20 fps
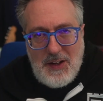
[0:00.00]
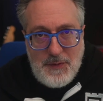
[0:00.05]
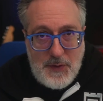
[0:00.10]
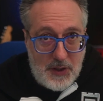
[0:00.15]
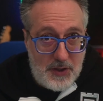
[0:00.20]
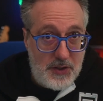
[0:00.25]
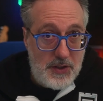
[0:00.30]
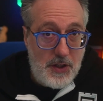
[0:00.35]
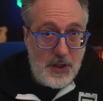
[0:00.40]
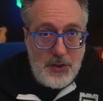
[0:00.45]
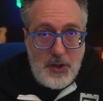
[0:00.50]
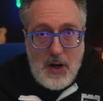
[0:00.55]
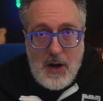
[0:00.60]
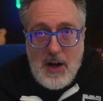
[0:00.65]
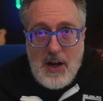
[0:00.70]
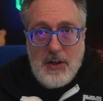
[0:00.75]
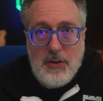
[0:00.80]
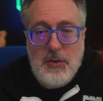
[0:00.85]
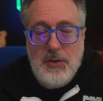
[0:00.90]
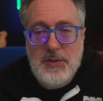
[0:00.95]
I found another
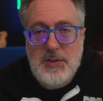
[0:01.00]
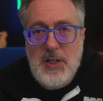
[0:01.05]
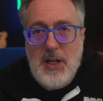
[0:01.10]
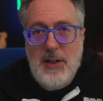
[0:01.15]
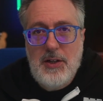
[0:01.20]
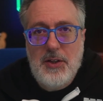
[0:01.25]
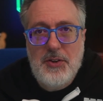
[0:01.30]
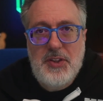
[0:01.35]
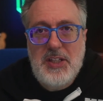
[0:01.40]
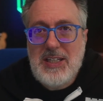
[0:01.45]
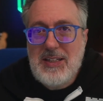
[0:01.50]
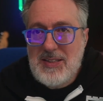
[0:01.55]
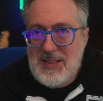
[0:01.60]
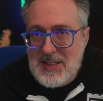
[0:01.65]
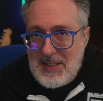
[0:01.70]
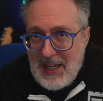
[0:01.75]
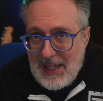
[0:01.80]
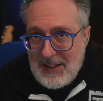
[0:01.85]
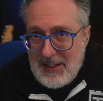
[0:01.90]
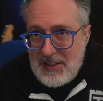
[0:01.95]
article titled The
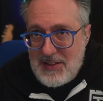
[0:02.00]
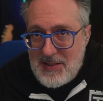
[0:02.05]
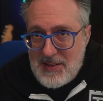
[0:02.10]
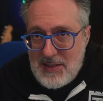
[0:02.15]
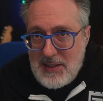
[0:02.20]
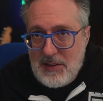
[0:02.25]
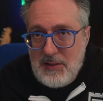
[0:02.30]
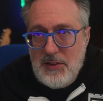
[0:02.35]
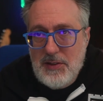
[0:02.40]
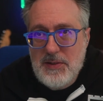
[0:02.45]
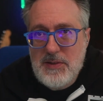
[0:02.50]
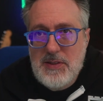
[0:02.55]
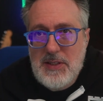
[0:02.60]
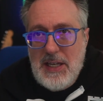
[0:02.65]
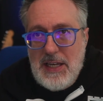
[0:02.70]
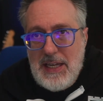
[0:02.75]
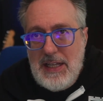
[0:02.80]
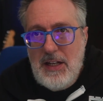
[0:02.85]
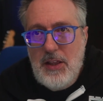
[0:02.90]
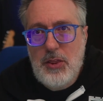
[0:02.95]
Silent Signals,
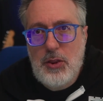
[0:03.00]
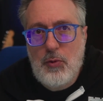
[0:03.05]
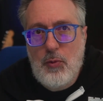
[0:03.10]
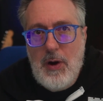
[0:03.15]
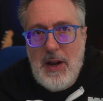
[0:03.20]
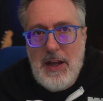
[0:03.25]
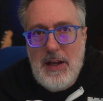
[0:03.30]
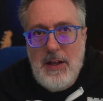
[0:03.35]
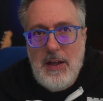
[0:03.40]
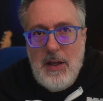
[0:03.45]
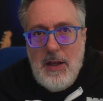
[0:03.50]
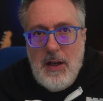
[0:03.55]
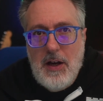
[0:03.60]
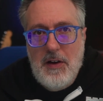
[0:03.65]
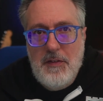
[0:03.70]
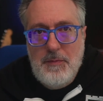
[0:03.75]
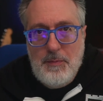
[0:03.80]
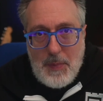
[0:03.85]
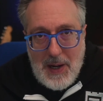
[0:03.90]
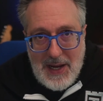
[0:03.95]
The Hidden Threat
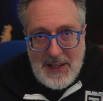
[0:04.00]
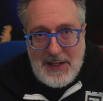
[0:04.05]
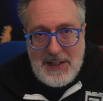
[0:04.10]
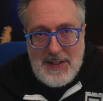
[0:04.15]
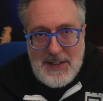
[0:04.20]
of Minor